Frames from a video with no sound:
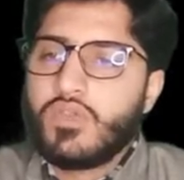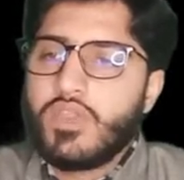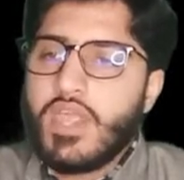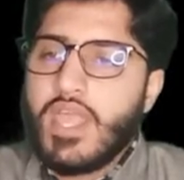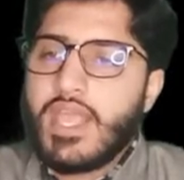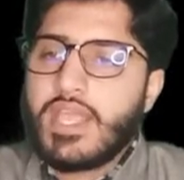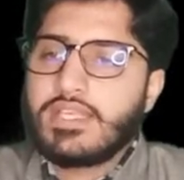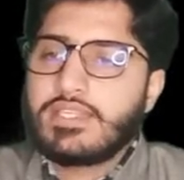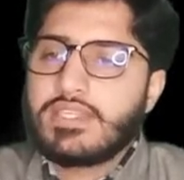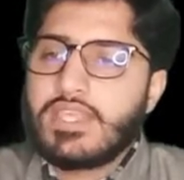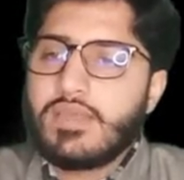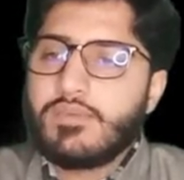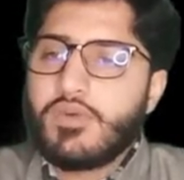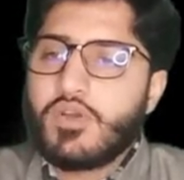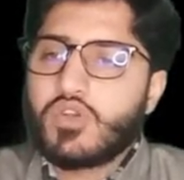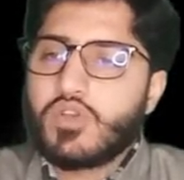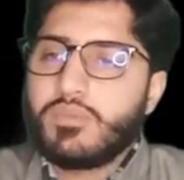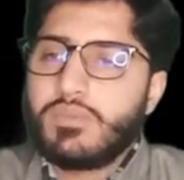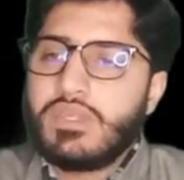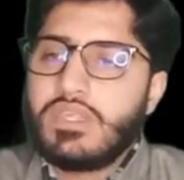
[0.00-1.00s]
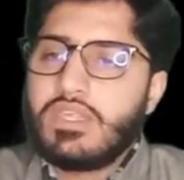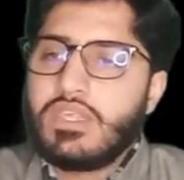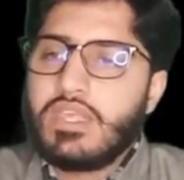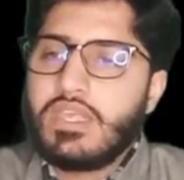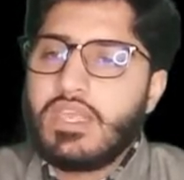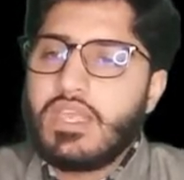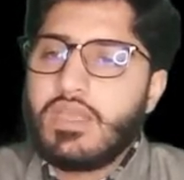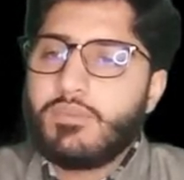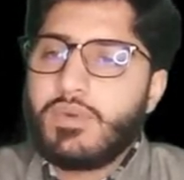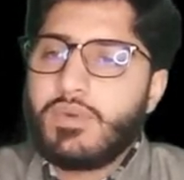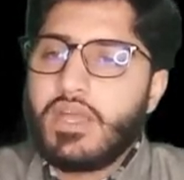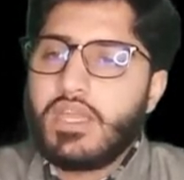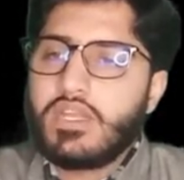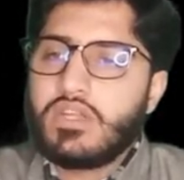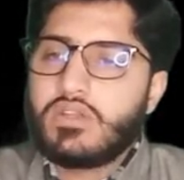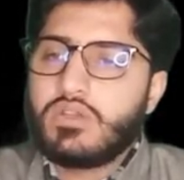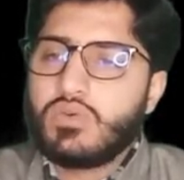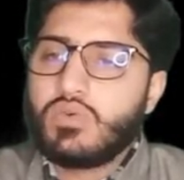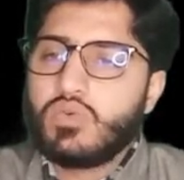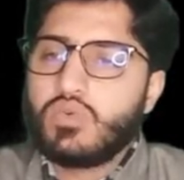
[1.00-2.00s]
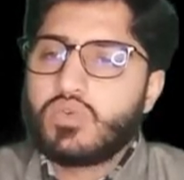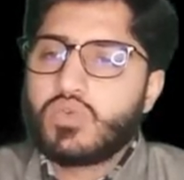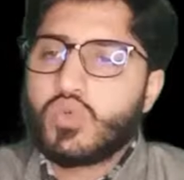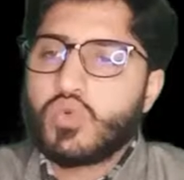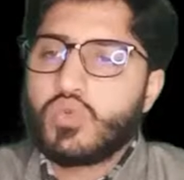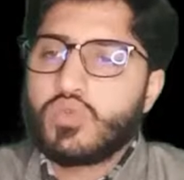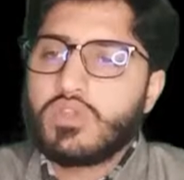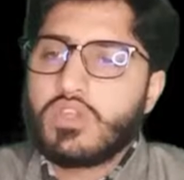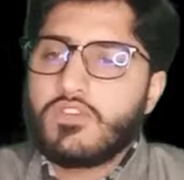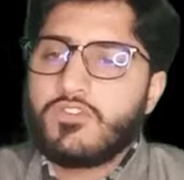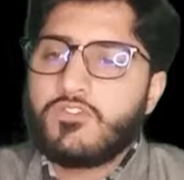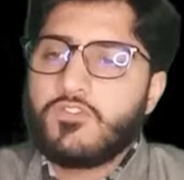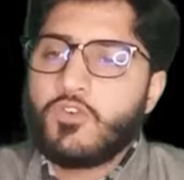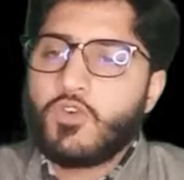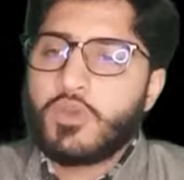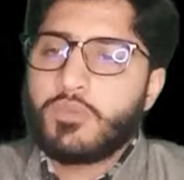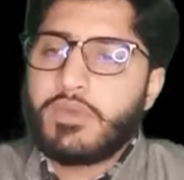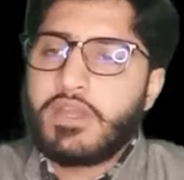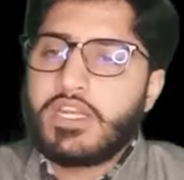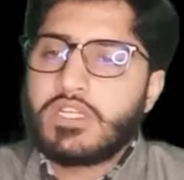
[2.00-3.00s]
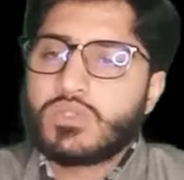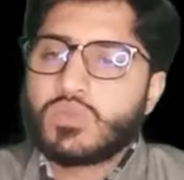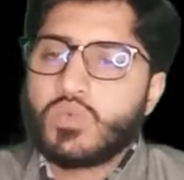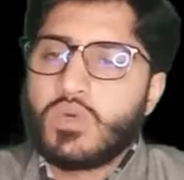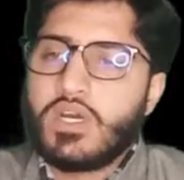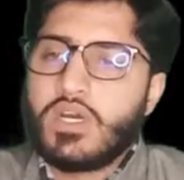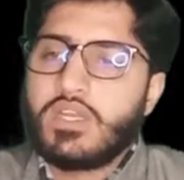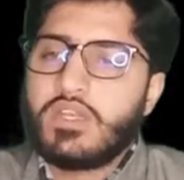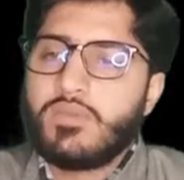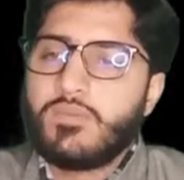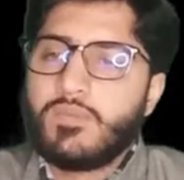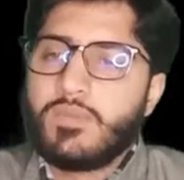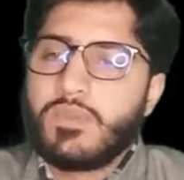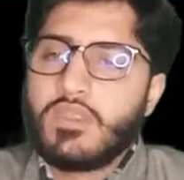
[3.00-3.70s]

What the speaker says: X came out to be a by 2, 2 to the 4 minus 1,